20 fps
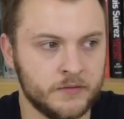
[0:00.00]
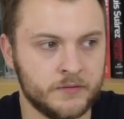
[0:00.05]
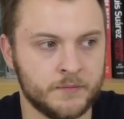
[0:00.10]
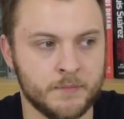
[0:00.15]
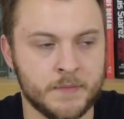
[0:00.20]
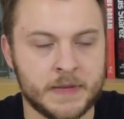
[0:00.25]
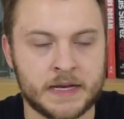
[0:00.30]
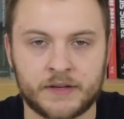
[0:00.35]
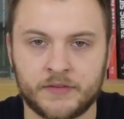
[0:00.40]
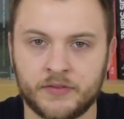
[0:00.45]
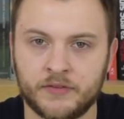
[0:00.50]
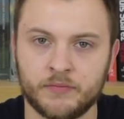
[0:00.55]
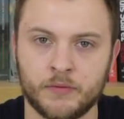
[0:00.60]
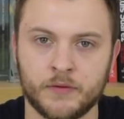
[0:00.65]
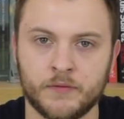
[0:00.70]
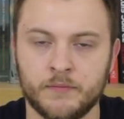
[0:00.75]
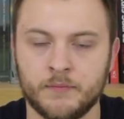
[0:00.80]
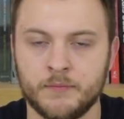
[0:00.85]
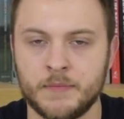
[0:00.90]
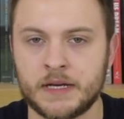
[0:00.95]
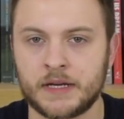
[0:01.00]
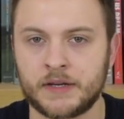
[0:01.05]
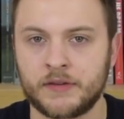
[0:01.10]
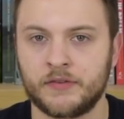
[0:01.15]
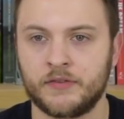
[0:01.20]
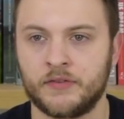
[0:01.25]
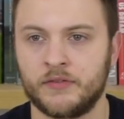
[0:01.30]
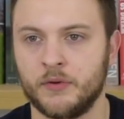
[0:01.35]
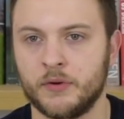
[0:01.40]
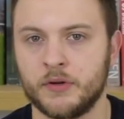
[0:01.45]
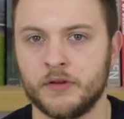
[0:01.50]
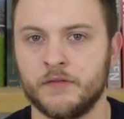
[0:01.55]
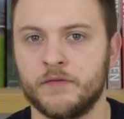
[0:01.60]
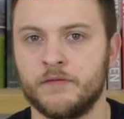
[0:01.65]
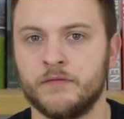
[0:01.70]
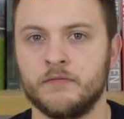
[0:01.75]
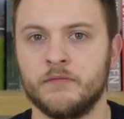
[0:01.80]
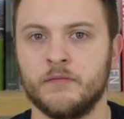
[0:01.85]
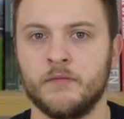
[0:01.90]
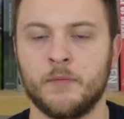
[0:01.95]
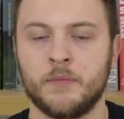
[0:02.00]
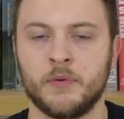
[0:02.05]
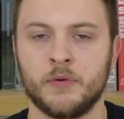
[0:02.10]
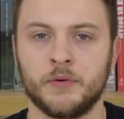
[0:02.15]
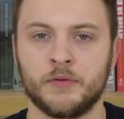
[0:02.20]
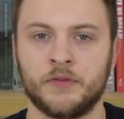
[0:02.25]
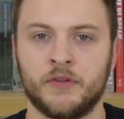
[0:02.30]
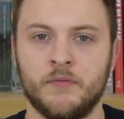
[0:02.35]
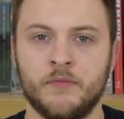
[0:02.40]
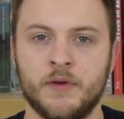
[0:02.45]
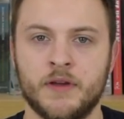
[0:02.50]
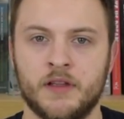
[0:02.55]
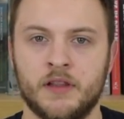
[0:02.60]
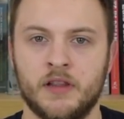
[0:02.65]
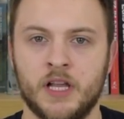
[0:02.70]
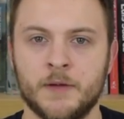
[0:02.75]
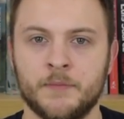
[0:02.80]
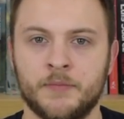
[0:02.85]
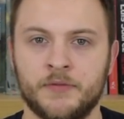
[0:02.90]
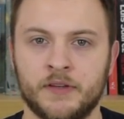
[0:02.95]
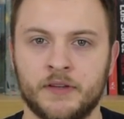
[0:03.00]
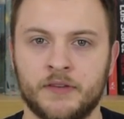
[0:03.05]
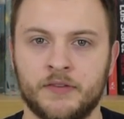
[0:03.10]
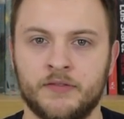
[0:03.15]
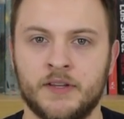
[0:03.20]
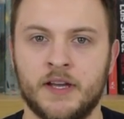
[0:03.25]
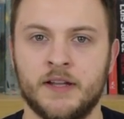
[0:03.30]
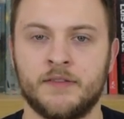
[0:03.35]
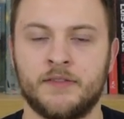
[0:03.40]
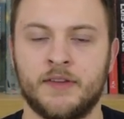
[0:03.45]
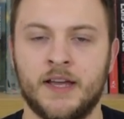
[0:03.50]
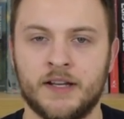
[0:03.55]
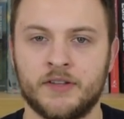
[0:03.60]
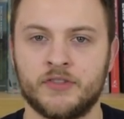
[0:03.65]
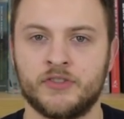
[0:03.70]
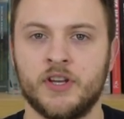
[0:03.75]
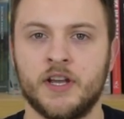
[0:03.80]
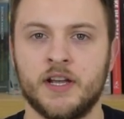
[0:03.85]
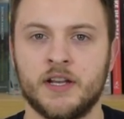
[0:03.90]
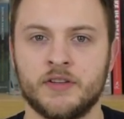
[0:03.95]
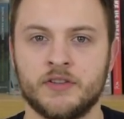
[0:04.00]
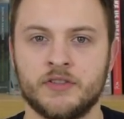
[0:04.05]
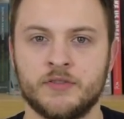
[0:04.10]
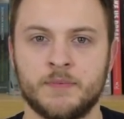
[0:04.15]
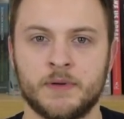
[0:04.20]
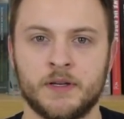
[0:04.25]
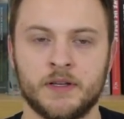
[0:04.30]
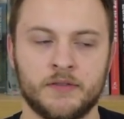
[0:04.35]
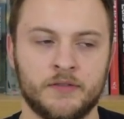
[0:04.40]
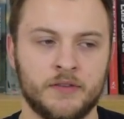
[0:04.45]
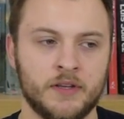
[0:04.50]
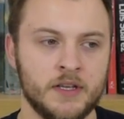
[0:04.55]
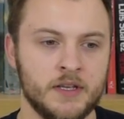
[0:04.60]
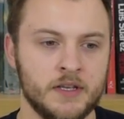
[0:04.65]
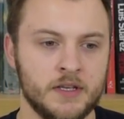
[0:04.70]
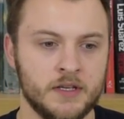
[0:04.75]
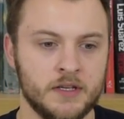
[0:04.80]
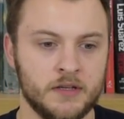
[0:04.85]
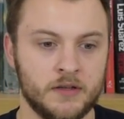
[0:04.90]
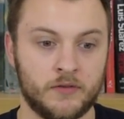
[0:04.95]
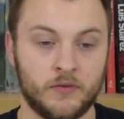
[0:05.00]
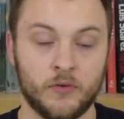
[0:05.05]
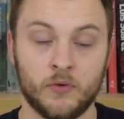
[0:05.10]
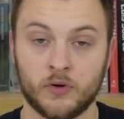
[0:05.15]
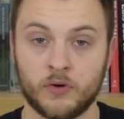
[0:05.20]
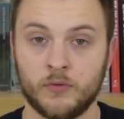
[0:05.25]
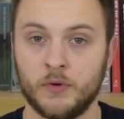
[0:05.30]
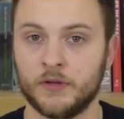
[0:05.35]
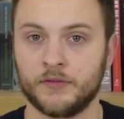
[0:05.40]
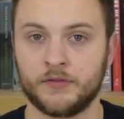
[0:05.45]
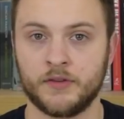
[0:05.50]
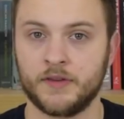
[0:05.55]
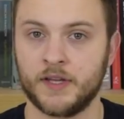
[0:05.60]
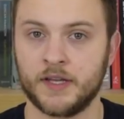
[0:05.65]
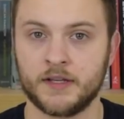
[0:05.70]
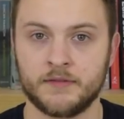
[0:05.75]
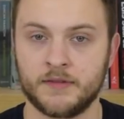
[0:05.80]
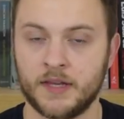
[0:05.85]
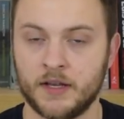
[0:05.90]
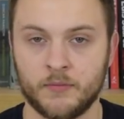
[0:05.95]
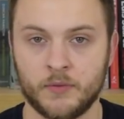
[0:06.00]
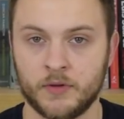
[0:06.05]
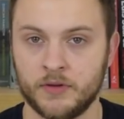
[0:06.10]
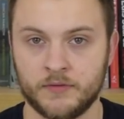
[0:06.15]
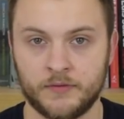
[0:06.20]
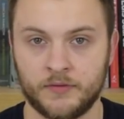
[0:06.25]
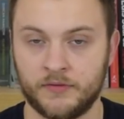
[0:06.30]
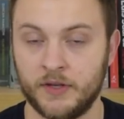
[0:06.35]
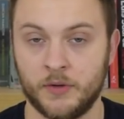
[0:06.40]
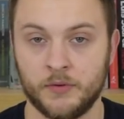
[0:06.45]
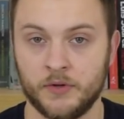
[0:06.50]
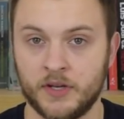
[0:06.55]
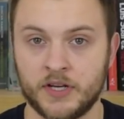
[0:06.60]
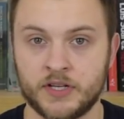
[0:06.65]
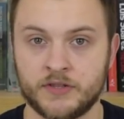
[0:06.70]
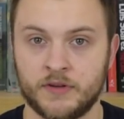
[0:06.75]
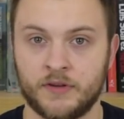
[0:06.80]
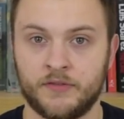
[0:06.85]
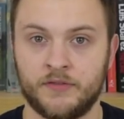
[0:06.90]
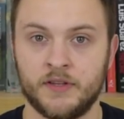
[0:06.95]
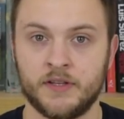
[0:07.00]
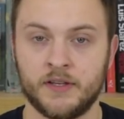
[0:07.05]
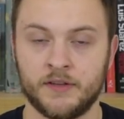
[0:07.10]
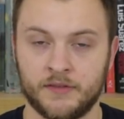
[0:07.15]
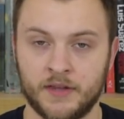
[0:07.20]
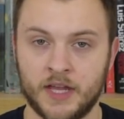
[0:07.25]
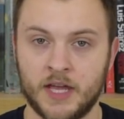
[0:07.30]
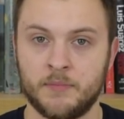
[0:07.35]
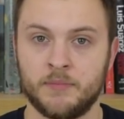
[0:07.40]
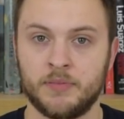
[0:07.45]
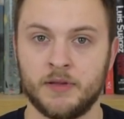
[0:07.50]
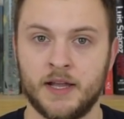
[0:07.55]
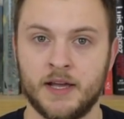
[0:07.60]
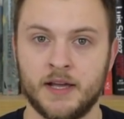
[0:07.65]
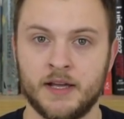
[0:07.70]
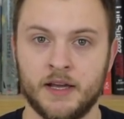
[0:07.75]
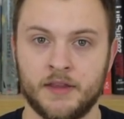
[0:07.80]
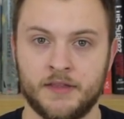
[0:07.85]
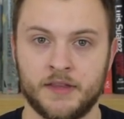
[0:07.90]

mixed, mixed sort of reports on whether Leipzig's stance had changed, because the talk was that they, they were still not interested. He's their player.